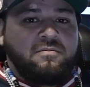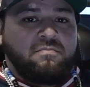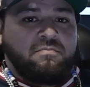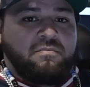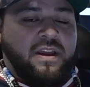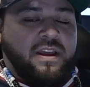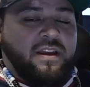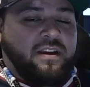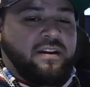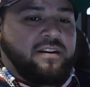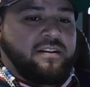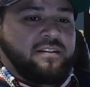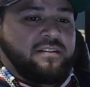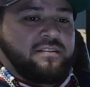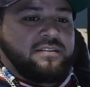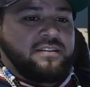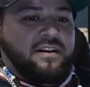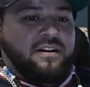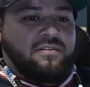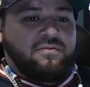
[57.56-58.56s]
Man,
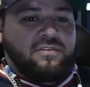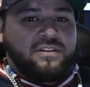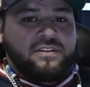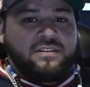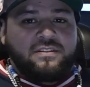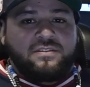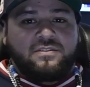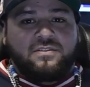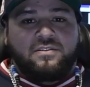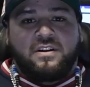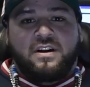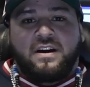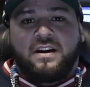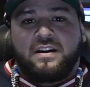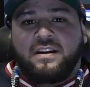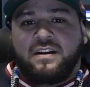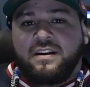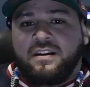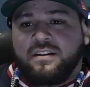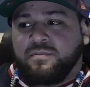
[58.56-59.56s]
Southwest Detroit, how
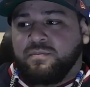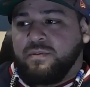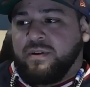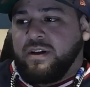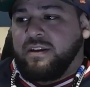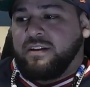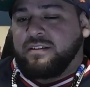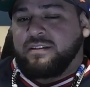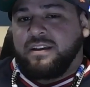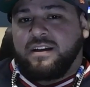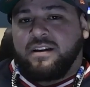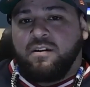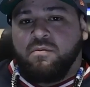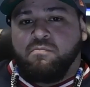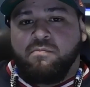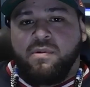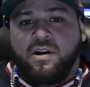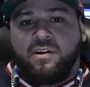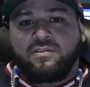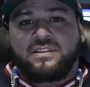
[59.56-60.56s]
can I explain? It's like a
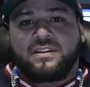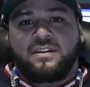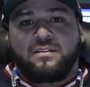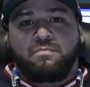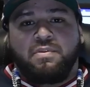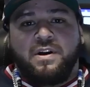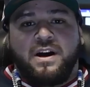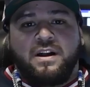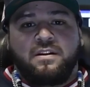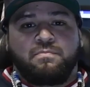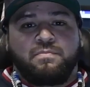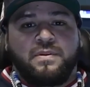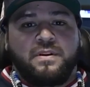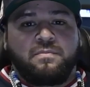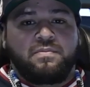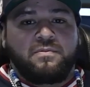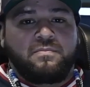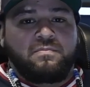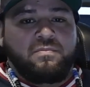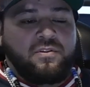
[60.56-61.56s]
melting pot of
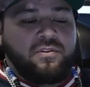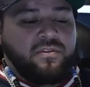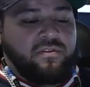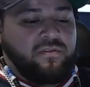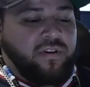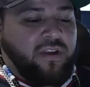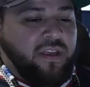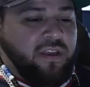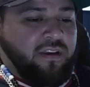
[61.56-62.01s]
people, bro.